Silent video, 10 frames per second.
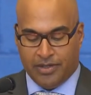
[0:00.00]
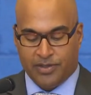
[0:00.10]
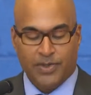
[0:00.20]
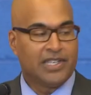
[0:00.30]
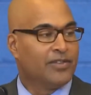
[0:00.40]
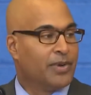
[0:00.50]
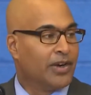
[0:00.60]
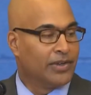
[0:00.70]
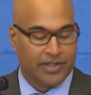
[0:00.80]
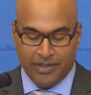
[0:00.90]
Speaking of
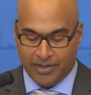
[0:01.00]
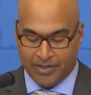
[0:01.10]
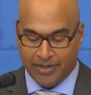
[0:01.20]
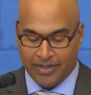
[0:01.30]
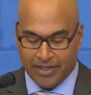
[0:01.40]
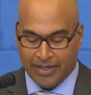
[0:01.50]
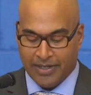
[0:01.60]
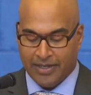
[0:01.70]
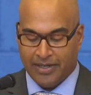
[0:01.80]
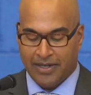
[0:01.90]
parenthood,
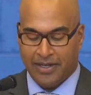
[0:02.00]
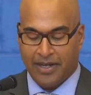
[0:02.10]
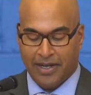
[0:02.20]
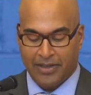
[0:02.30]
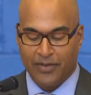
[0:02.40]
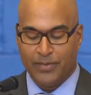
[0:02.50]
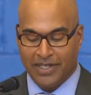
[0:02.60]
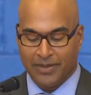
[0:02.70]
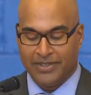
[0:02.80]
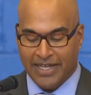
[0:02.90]
I love
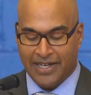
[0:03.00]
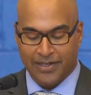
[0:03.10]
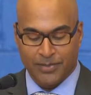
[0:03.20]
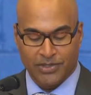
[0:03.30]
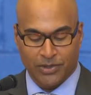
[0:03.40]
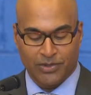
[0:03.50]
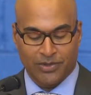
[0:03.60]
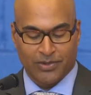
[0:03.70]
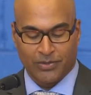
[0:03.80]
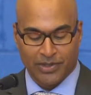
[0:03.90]
being a dad, and I'm so
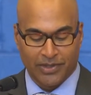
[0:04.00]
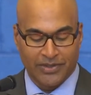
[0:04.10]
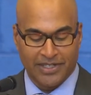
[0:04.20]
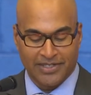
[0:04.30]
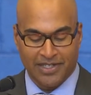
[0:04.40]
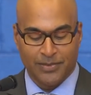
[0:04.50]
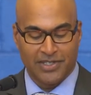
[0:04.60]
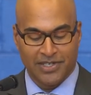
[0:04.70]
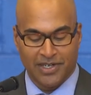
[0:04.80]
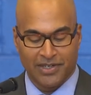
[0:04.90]
thrilled that Asim
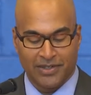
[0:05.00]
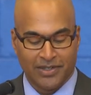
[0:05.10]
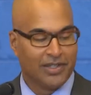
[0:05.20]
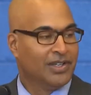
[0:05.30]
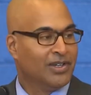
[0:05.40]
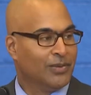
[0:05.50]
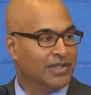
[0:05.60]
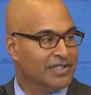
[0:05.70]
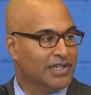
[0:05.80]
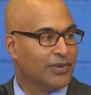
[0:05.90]
is here
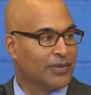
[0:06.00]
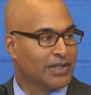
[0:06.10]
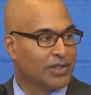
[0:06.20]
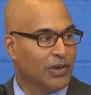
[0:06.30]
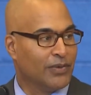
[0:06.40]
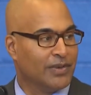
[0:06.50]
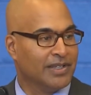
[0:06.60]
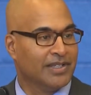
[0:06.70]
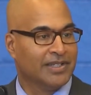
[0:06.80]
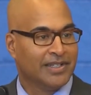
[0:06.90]
with his dear friend
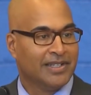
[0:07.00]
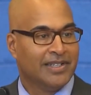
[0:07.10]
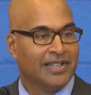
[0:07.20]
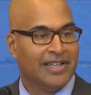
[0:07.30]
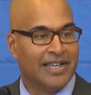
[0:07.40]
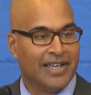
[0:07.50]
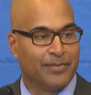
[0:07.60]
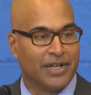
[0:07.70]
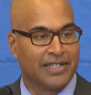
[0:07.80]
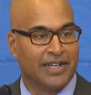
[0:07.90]
Kofi
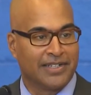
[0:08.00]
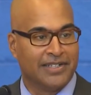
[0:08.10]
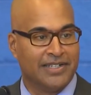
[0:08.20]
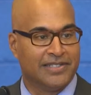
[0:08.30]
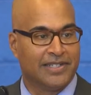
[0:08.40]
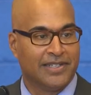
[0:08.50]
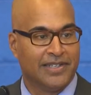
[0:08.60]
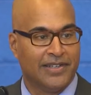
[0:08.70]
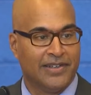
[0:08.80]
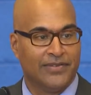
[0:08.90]
and my godkids,
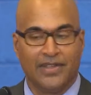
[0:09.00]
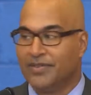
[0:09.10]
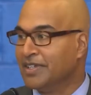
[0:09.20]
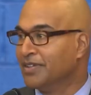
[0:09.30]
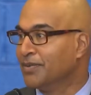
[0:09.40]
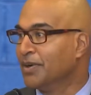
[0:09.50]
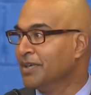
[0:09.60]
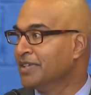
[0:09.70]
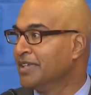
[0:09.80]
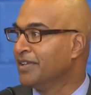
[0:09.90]
Vivian,
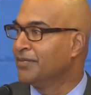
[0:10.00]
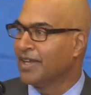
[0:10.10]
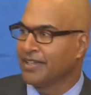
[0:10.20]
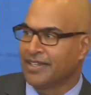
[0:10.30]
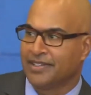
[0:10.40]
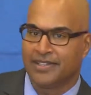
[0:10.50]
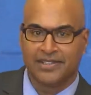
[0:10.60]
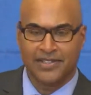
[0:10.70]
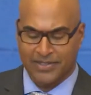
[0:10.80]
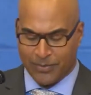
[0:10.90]
Rowan, and Fallon, I think
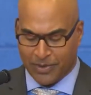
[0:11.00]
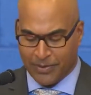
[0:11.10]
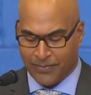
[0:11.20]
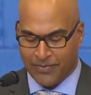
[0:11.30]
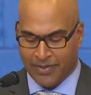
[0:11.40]
is here somewhere.